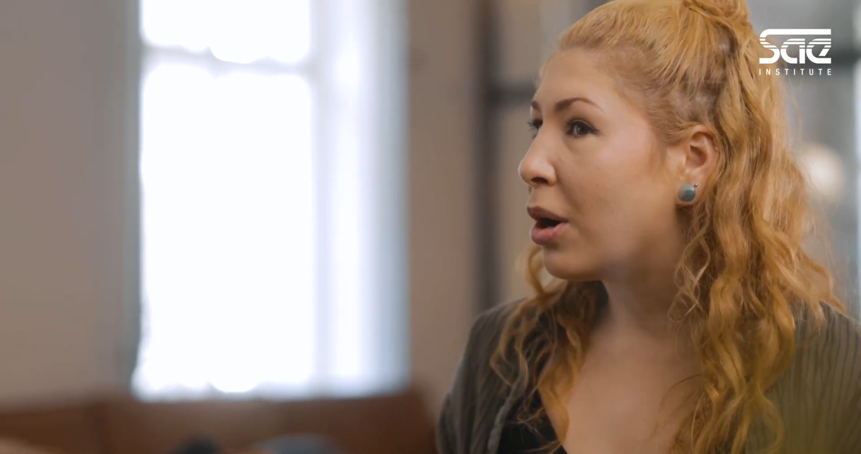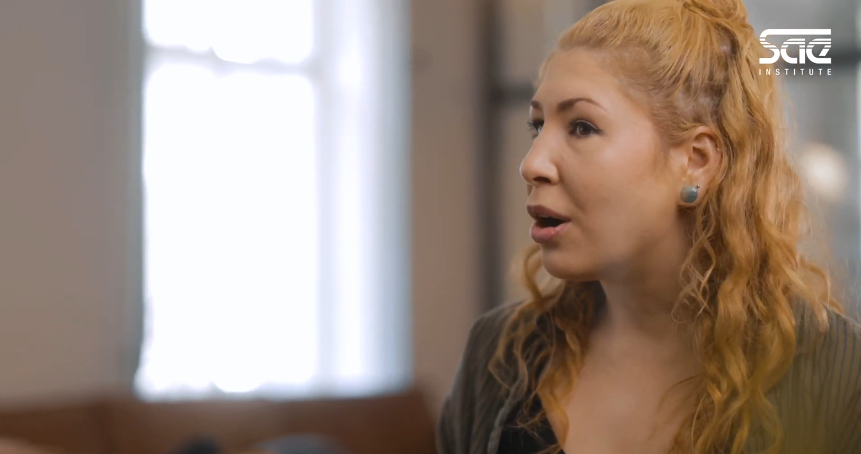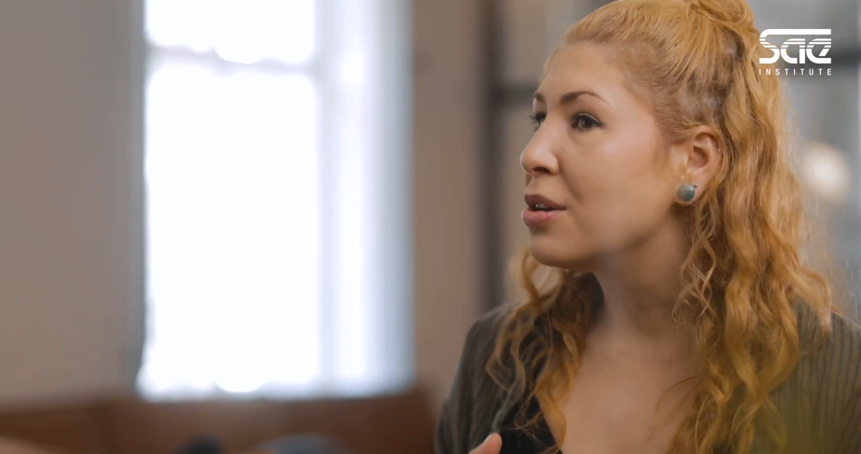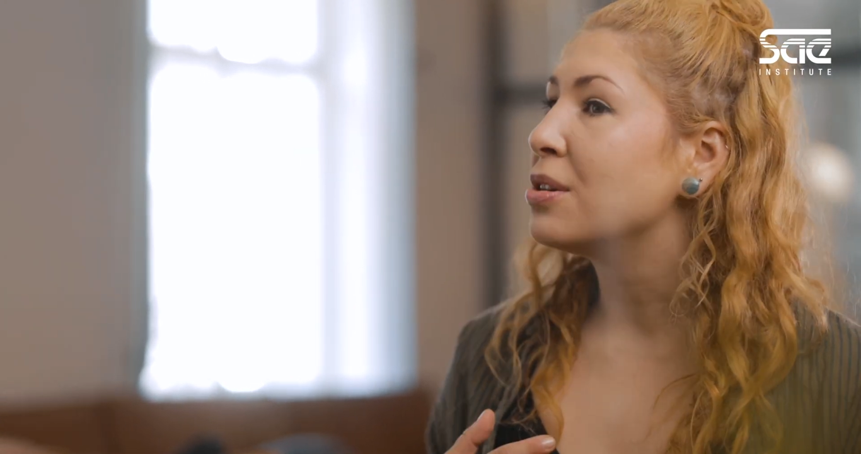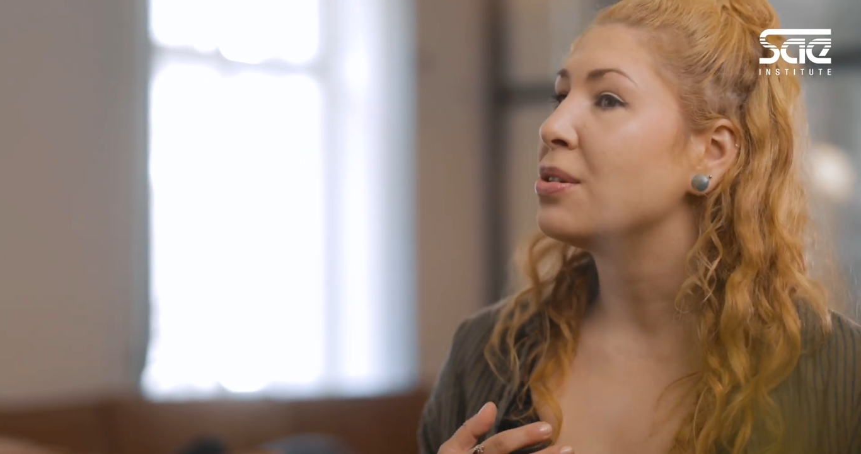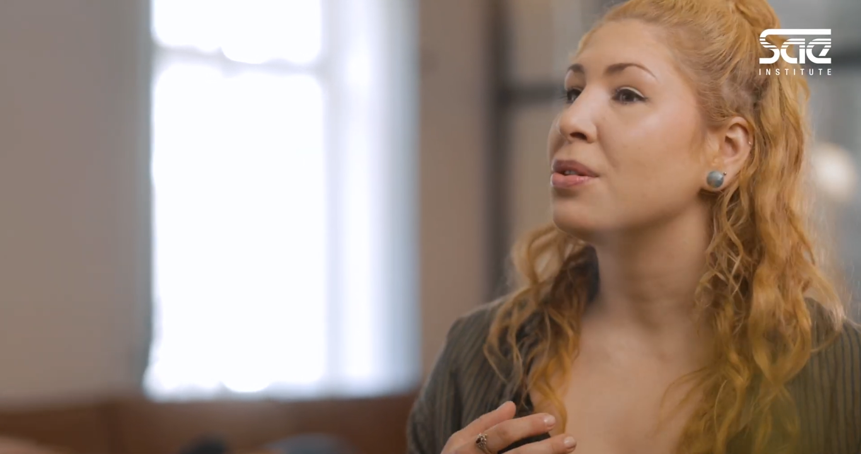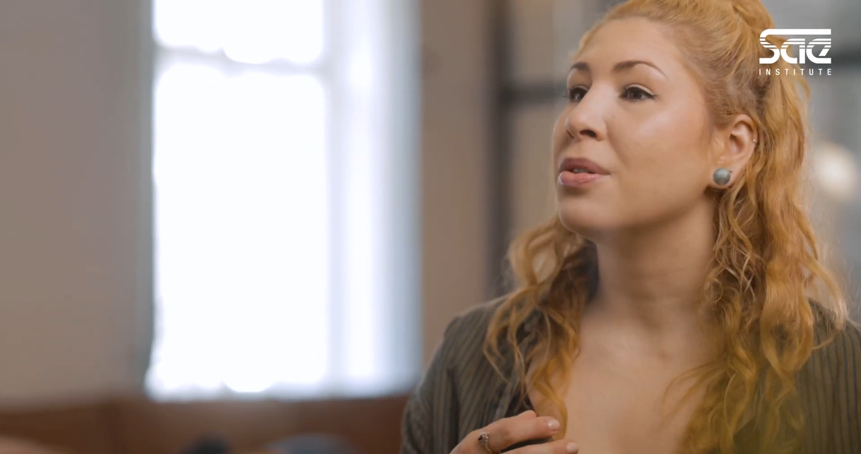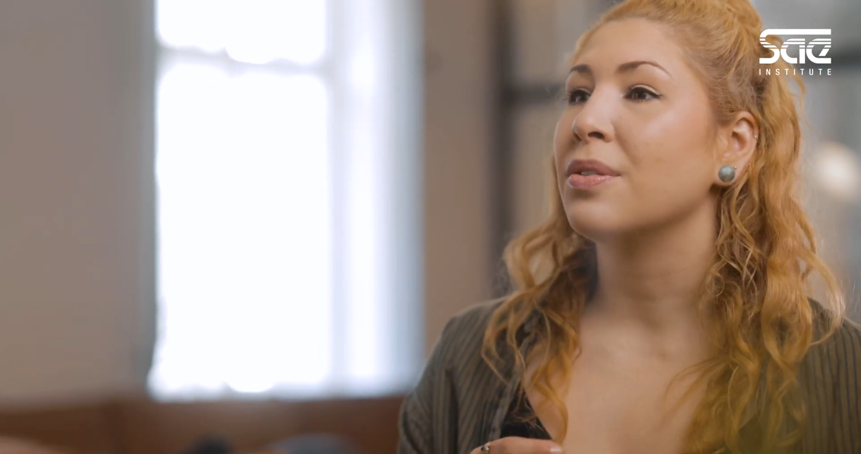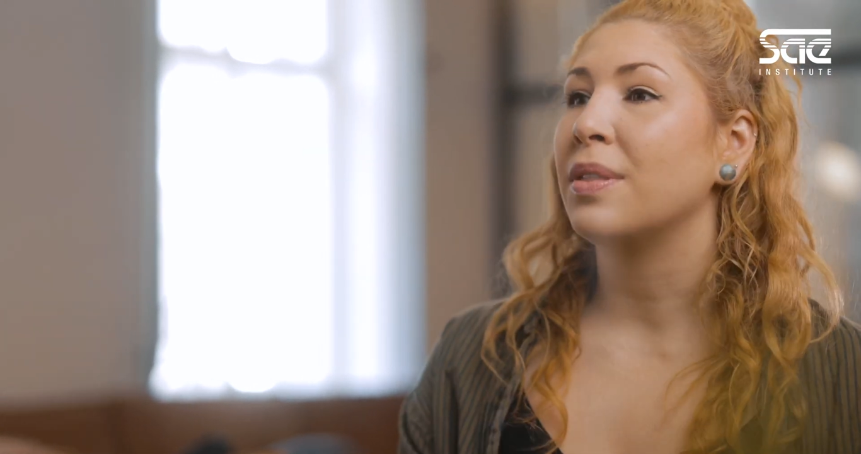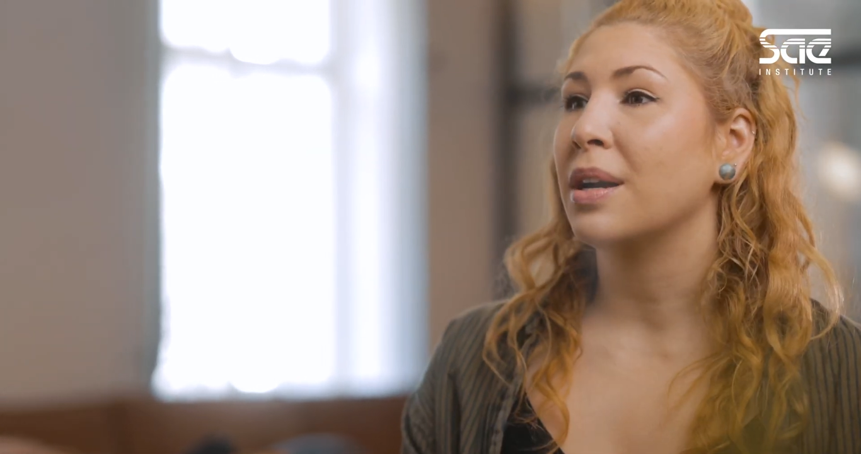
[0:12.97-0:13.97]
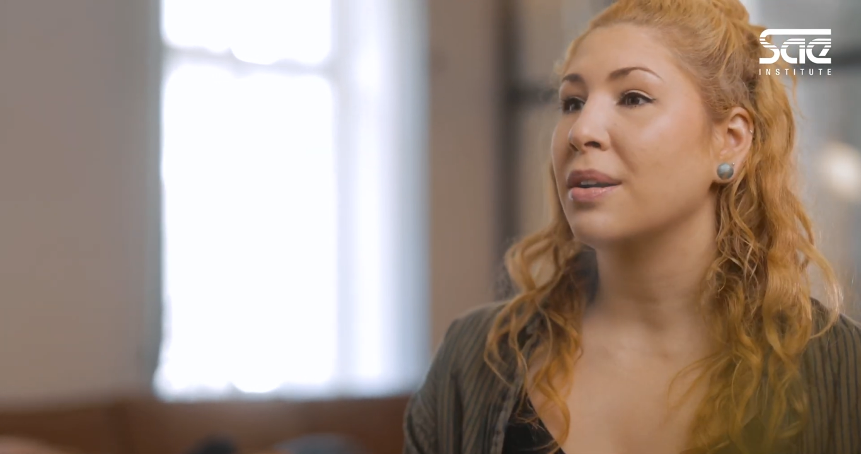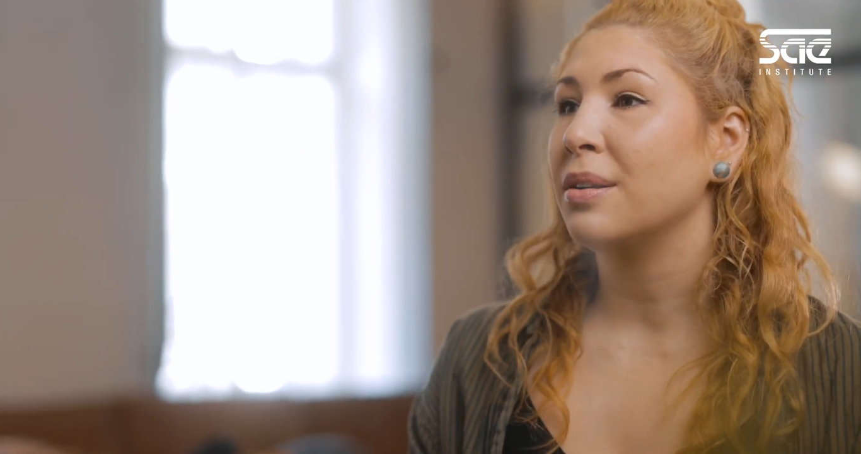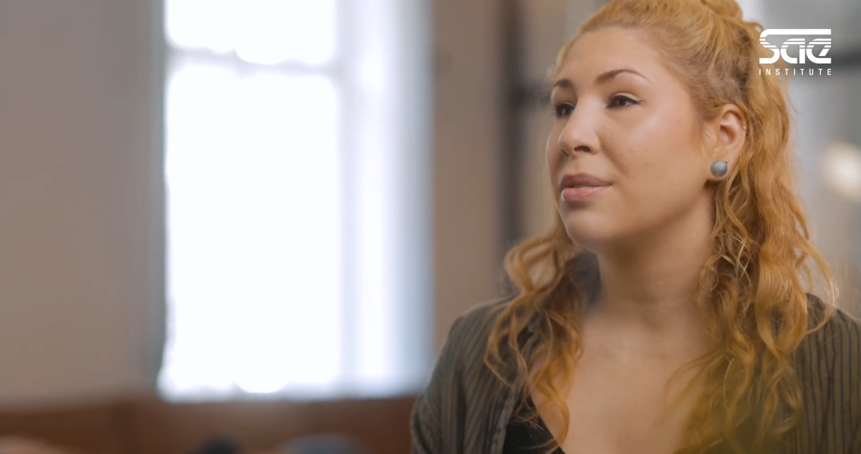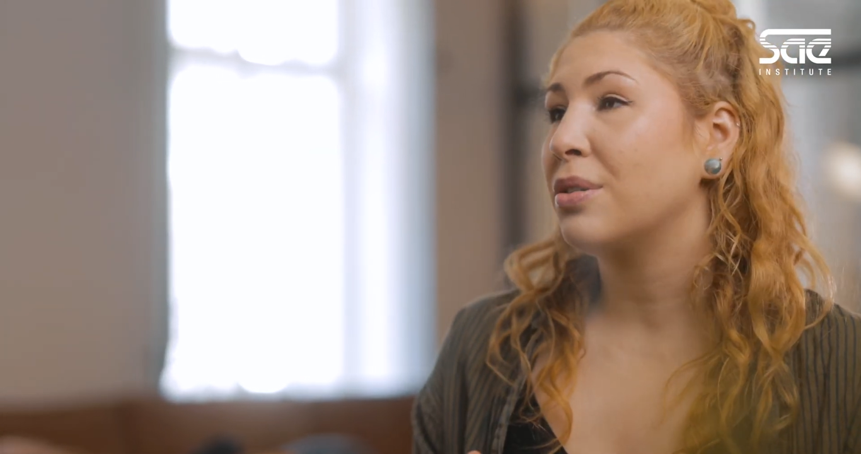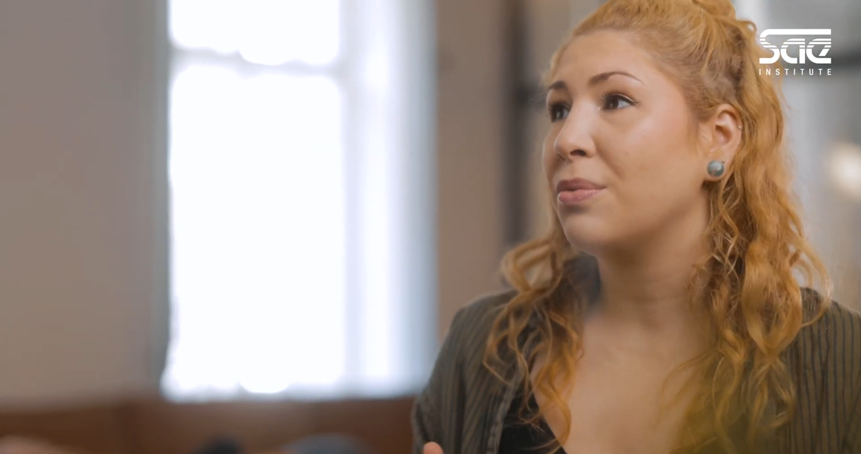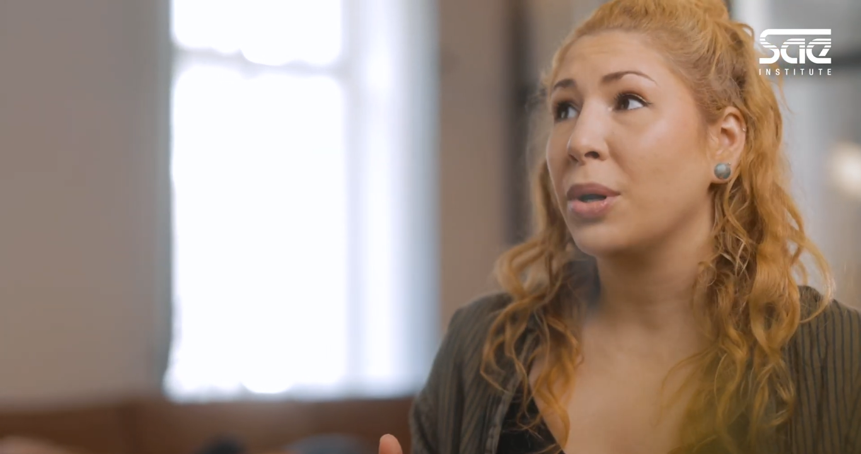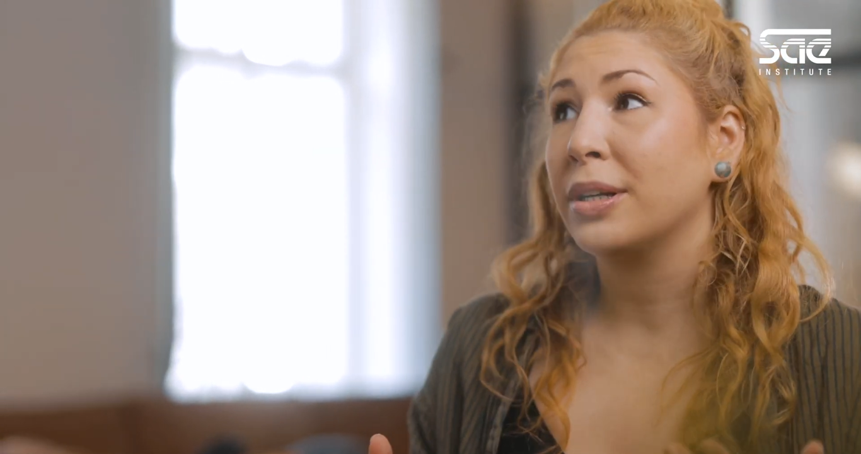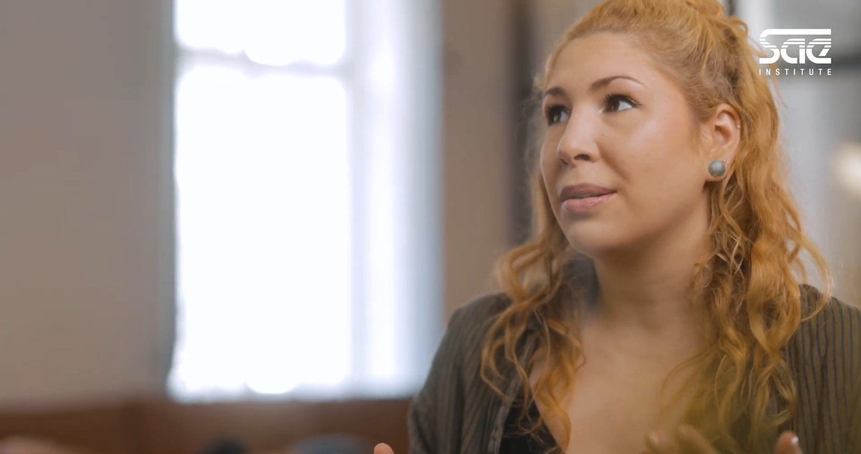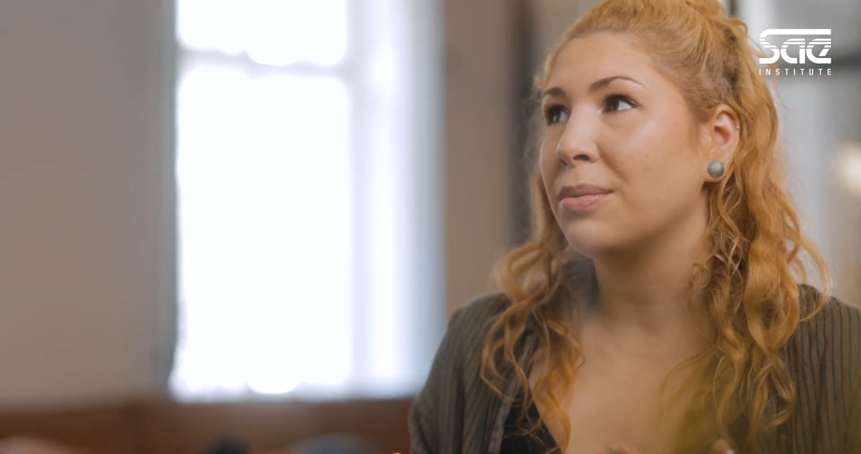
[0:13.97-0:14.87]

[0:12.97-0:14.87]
audio, there you could work at